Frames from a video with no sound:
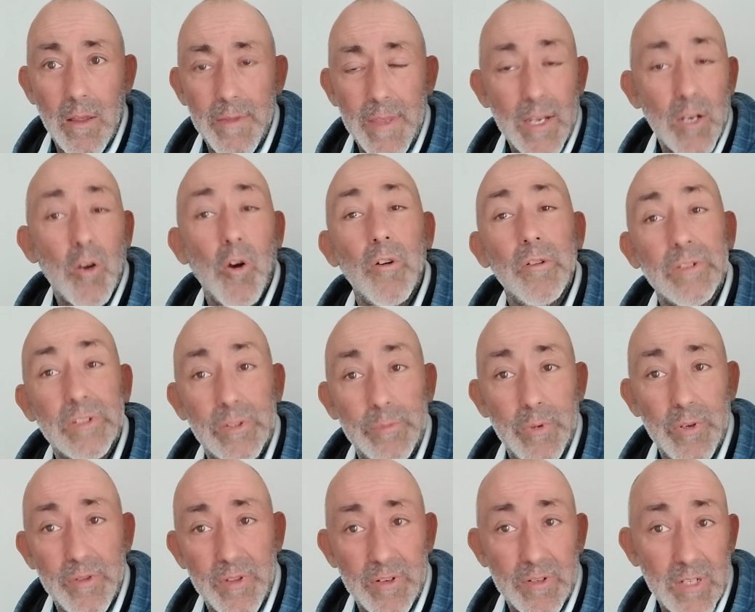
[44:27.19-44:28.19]
They
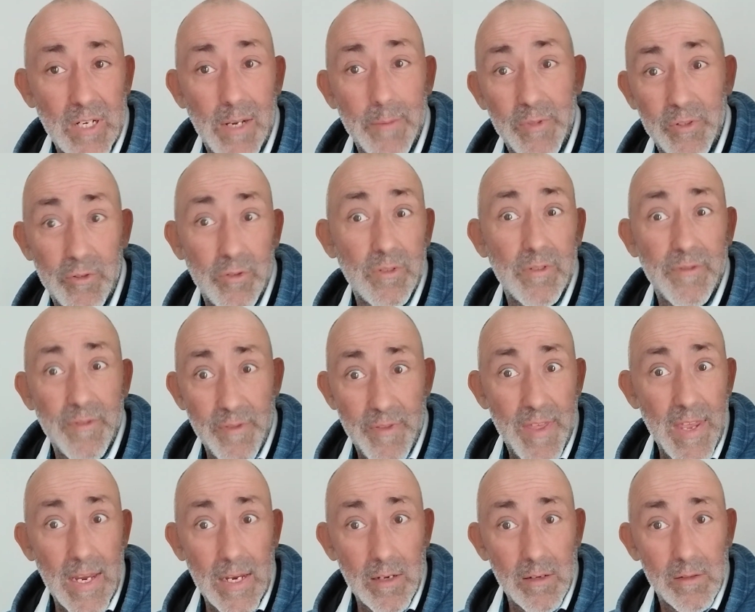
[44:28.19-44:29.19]
contribute their time to do different
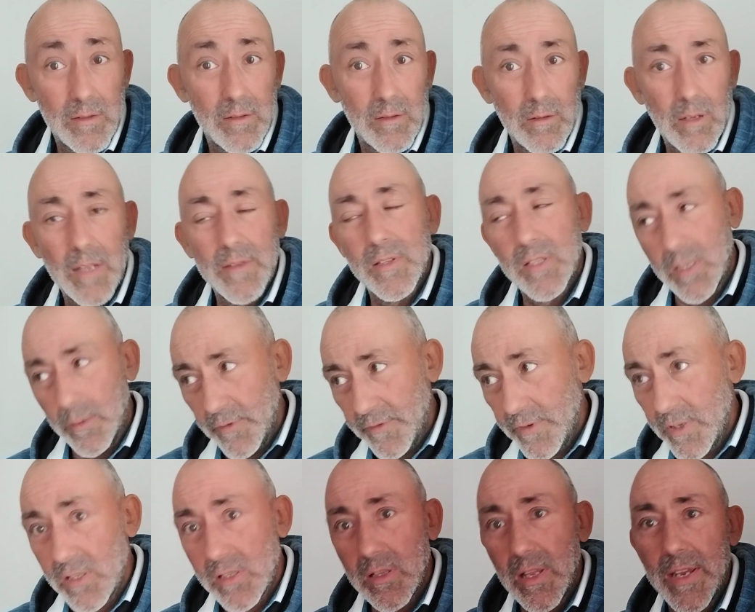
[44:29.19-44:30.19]
things. And some of
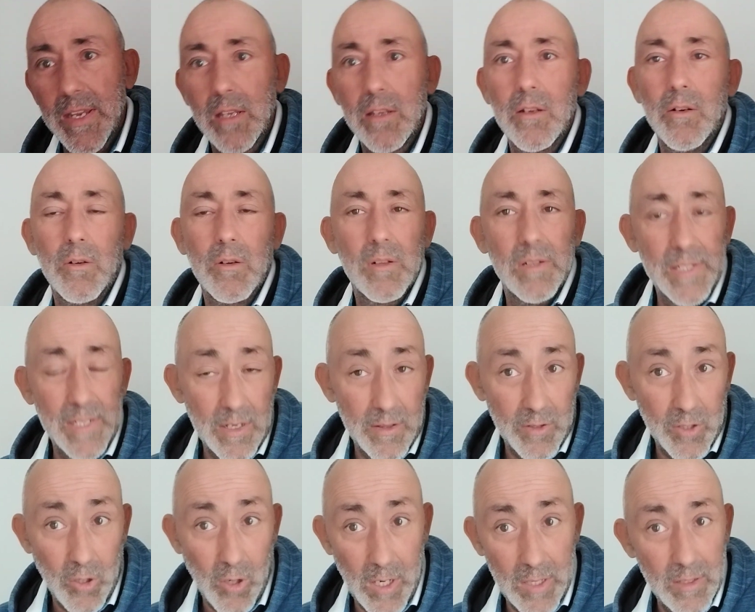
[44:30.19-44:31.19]
it's like, cleaning
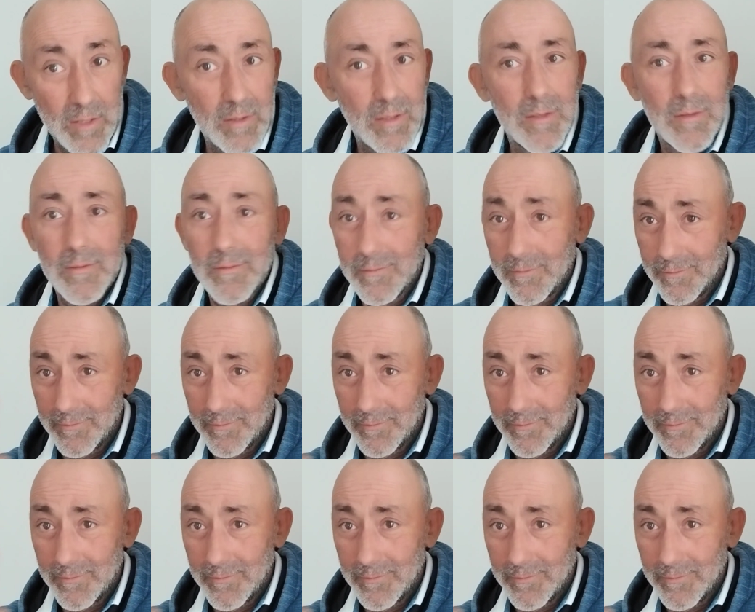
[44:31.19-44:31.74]
the toilets.